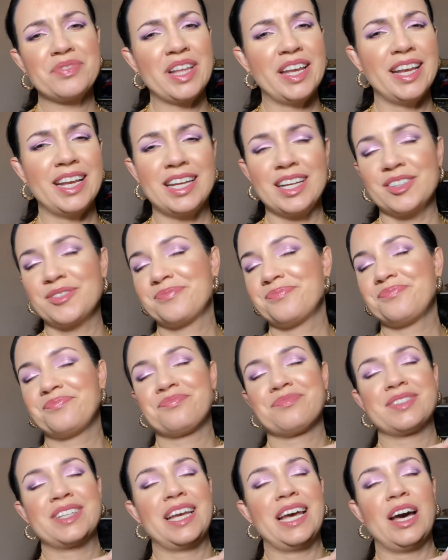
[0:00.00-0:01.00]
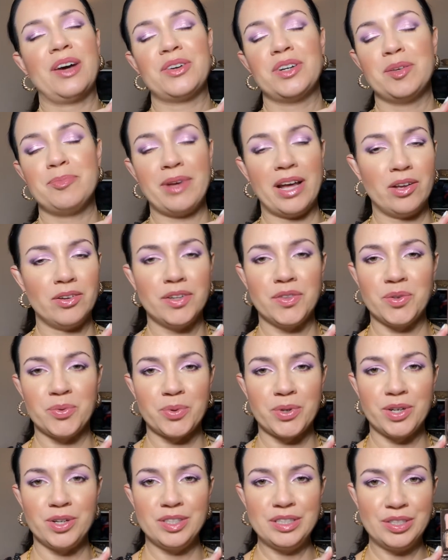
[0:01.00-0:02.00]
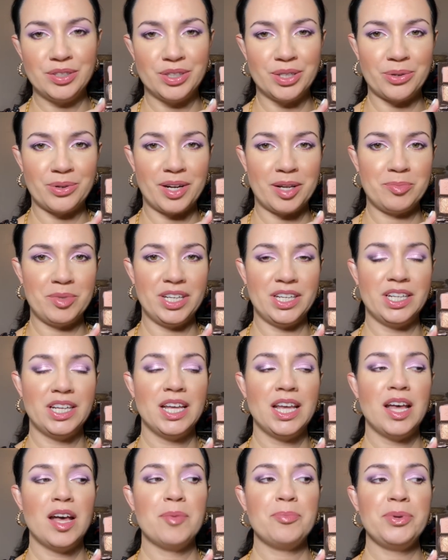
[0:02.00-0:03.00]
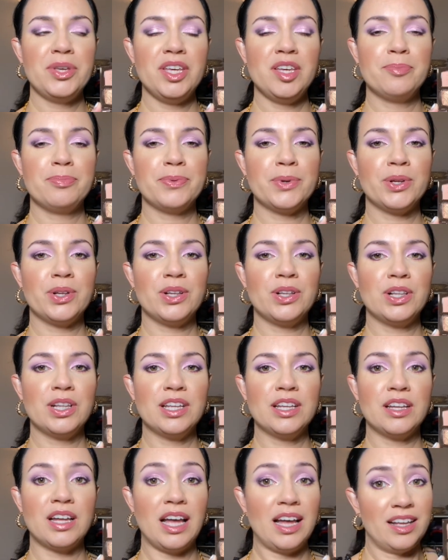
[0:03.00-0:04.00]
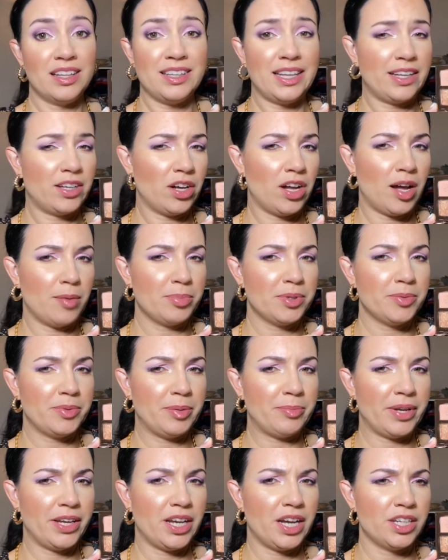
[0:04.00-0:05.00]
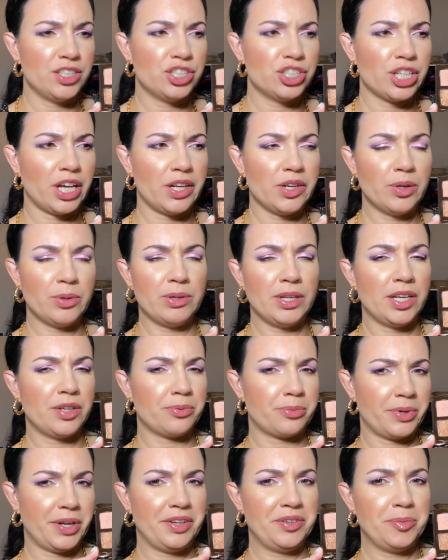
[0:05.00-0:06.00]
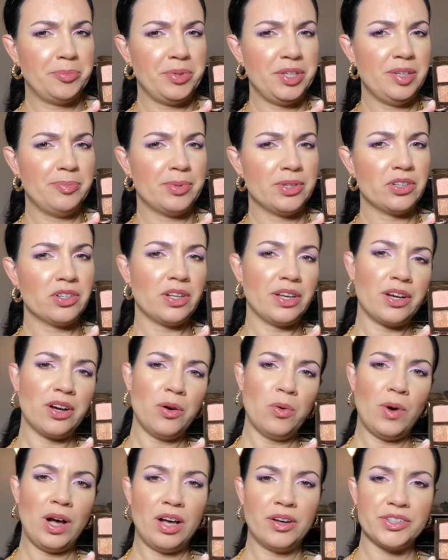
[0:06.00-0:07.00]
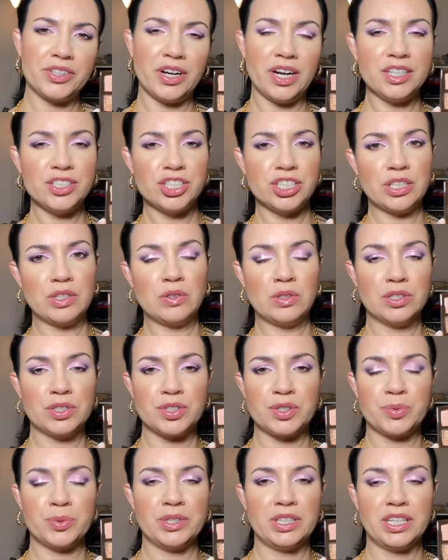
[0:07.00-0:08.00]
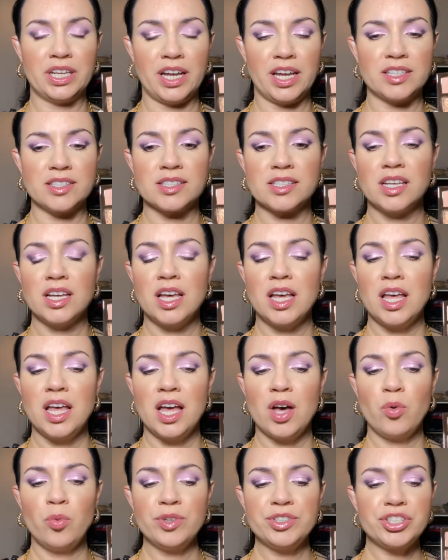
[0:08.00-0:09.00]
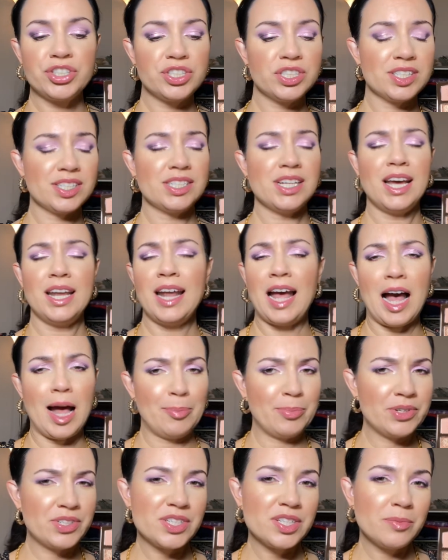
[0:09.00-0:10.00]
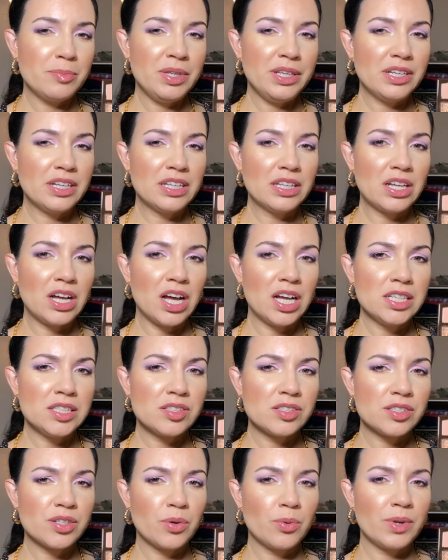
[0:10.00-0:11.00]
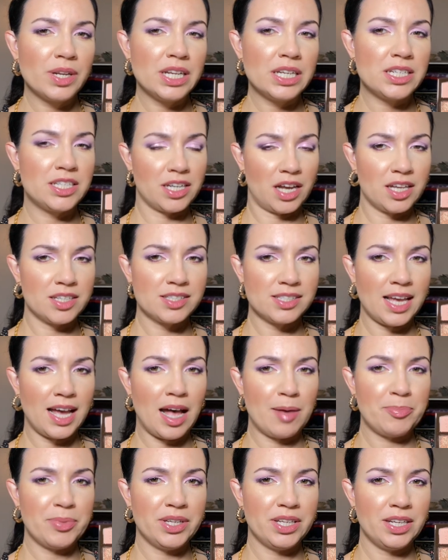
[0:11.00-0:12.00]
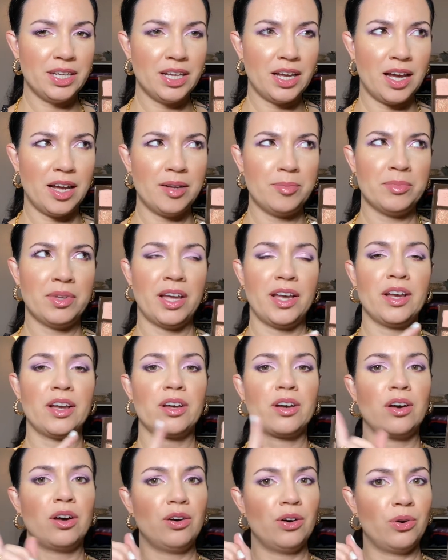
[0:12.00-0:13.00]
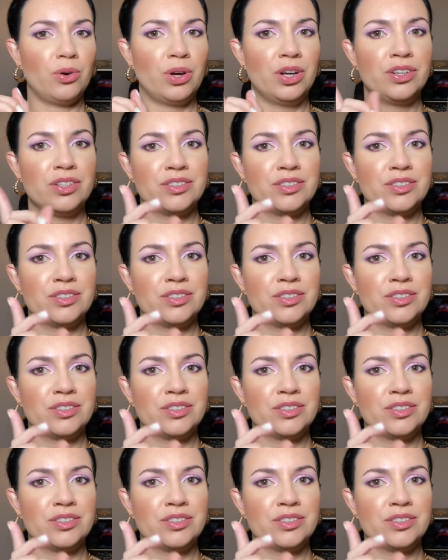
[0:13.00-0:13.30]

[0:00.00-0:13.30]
like out and about in the world, you know what I mean? people like compliment my eyeshadow. Like random people are like, oh wow, your eyeshadow looks really nice, which does not happen to me a lot. So when it does happen, I'm like, oh,